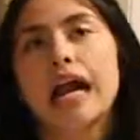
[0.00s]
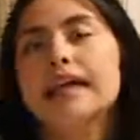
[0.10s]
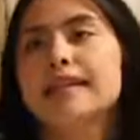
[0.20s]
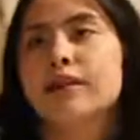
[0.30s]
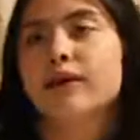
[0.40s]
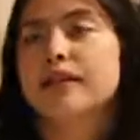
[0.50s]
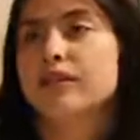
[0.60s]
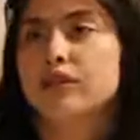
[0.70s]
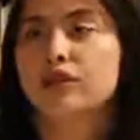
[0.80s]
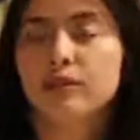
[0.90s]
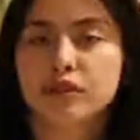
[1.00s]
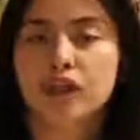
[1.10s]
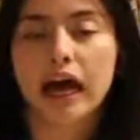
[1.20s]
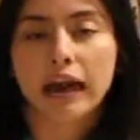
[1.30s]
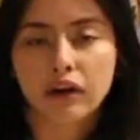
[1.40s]
I guess, okay, so the term
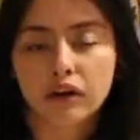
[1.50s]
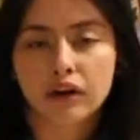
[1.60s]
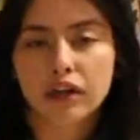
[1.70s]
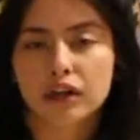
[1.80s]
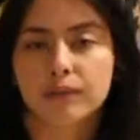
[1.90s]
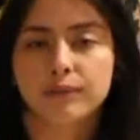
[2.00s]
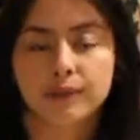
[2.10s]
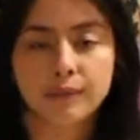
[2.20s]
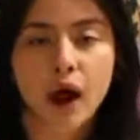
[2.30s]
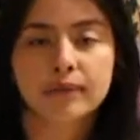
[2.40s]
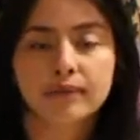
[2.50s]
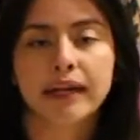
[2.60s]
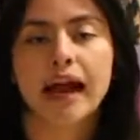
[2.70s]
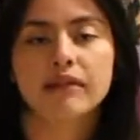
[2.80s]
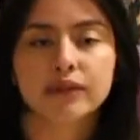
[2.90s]
Chicano, the problem
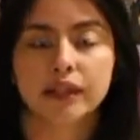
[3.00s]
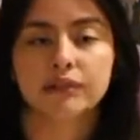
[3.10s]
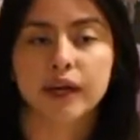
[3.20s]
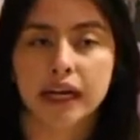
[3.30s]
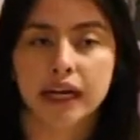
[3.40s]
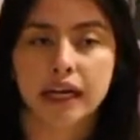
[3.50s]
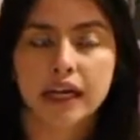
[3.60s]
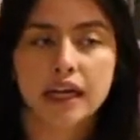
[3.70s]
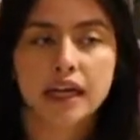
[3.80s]
I have with it, right,